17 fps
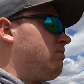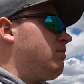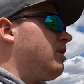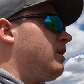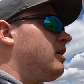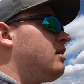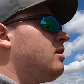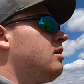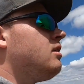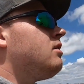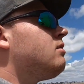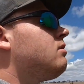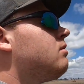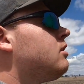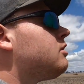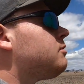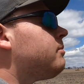But
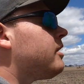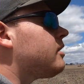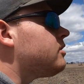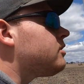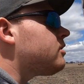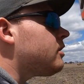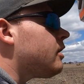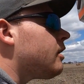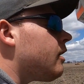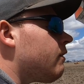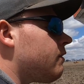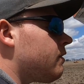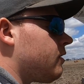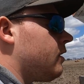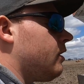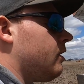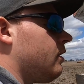we're just making sure
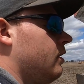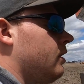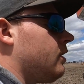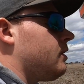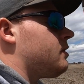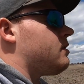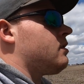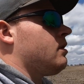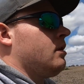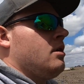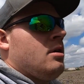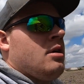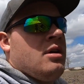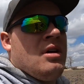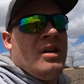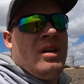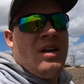everything is
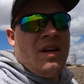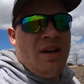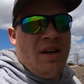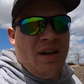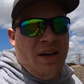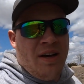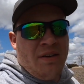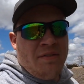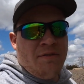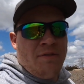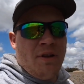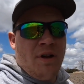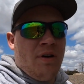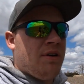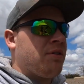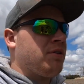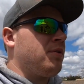
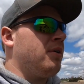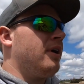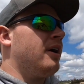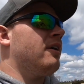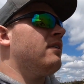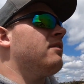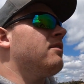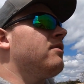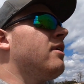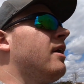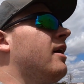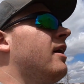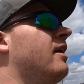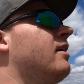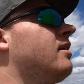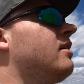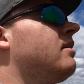flowing quite right,